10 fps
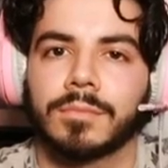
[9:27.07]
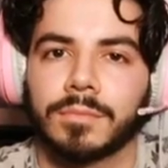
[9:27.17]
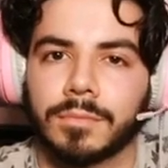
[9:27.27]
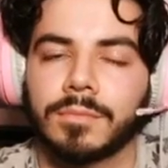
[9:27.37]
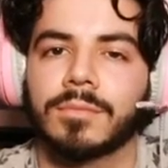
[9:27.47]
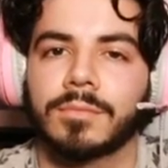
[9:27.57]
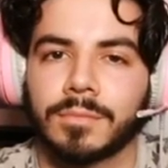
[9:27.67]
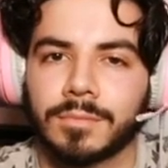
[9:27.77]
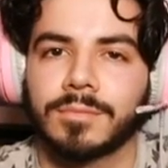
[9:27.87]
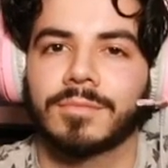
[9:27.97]
Mm,
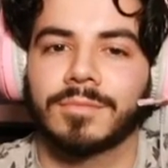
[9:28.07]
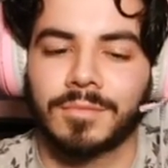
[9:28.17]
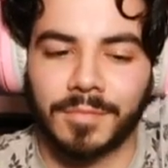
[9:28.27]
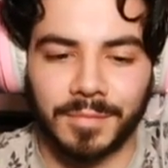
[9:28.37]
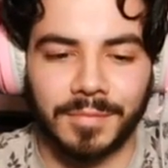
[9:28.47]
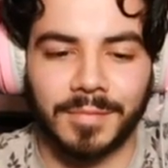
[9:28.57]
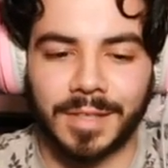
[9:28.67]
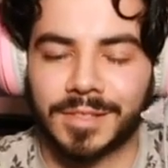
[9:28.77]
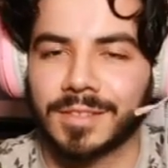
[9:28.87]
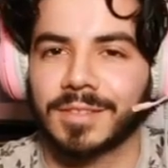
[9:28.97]
mm.
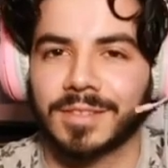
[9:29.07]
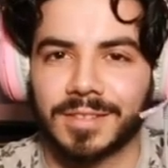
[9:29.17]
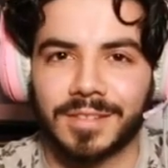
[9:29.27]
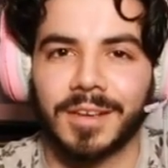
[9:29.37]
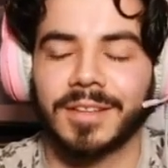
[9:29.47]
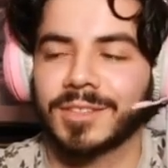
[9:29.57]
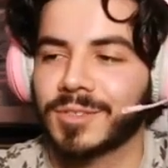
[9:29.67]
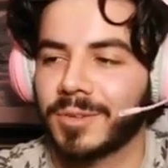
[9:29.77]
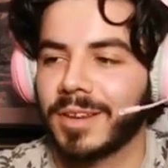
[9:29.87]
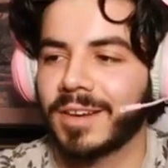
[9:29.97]
That's Yeah, that's
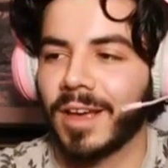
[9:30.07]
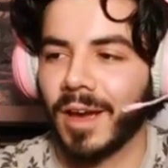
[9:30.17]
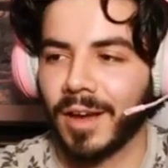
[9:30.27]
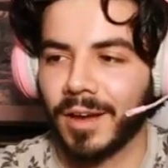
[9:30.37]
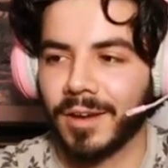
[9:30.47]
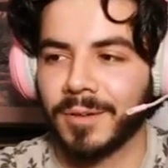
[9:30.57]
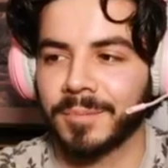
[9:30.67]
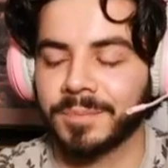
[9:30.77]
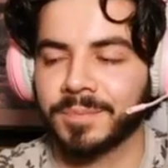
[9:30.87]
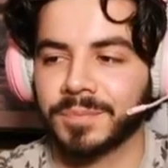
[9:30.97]
great.
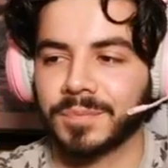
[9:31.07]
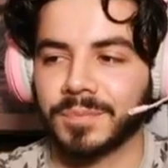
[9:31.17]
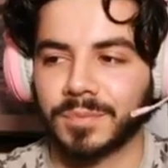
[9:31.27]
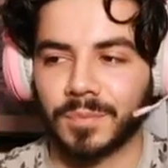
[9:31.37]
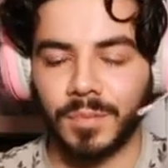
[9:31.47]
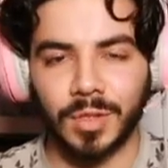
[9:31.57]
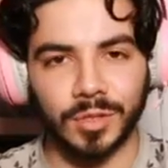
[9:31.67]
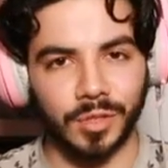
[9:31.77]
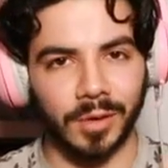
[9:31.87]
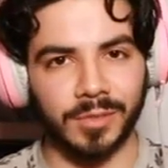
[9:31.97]

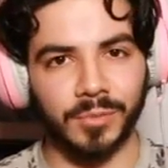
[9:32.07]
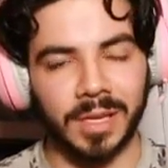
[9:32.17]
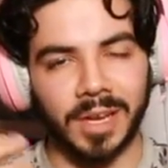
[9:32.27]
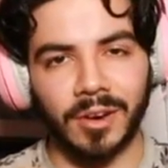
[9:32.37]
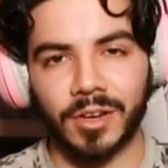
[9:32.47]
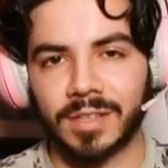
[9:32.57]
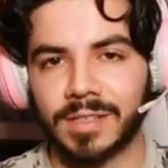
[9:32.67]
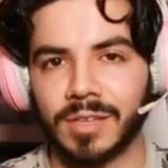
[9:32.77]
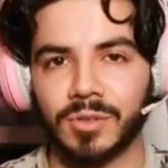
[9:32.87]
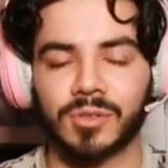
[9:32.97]
So as WeCare
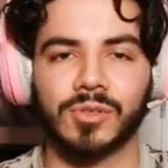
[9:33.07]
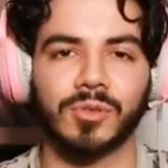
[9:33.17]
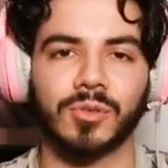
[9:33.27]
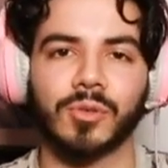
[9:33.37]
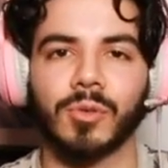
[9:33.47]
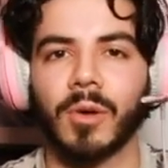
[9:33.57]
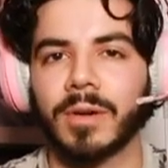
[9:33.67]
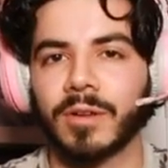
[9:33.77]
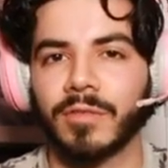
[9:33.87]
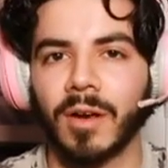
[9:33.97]
continues to grow
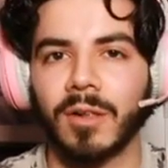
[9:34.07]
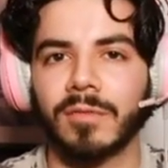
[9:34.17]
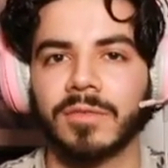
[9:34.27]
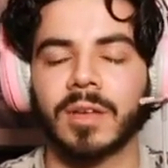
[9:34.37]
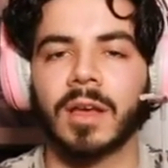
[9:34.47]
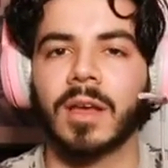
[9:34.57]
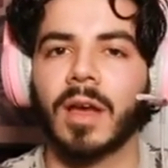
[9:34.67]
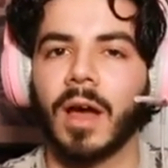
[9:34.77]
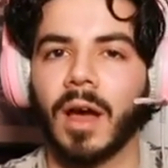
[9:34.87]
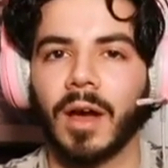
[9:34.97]
and evolve,
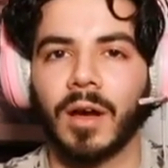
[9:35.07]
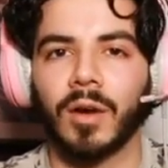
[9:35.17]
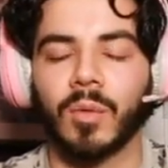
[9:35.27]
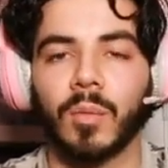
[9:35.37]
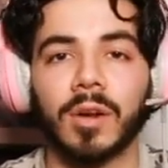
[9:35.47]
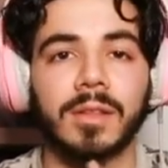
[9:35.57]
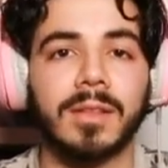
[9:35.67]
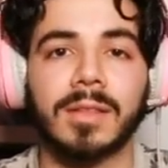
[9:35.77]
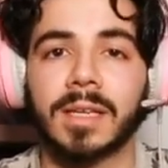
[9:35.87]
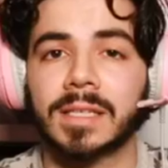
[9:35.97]
what are the
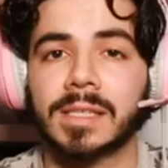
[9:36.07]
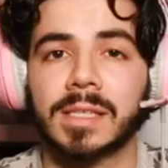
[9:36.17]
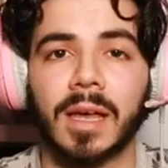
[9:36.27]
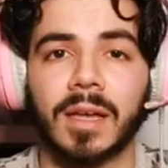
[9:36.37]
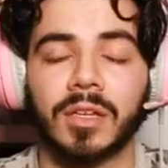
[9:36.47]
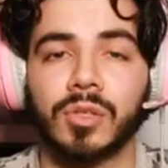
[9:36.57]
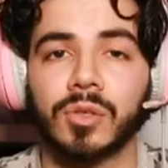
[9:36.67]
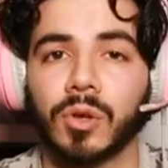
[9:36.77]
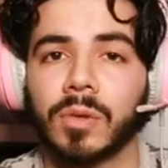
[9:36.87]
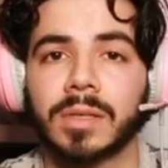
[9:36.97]
things that you
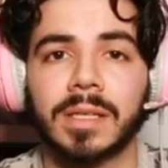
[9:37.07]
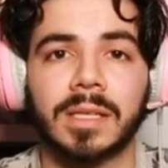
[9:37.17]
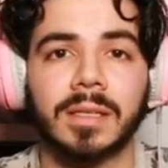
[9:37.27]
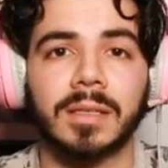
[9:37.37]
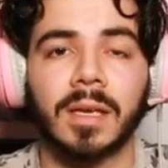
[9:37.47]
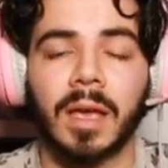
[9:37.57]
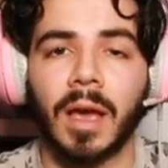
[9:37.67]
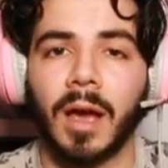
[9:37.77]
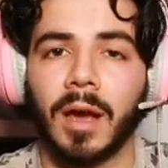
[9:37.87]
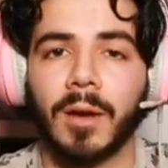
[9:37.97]
currently
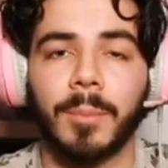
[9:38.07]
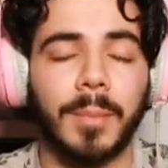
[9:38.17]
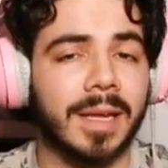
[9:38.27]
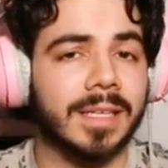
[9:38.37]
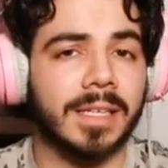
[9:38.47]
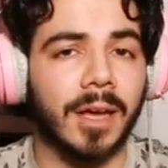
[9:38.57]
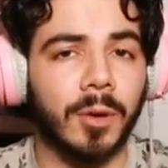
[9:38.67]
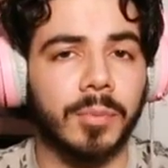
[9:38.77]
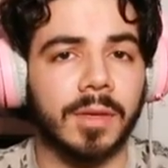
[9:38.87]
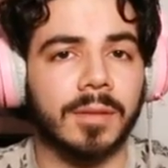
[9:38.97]
might need
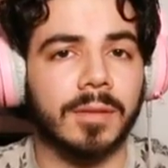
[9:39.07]
help with?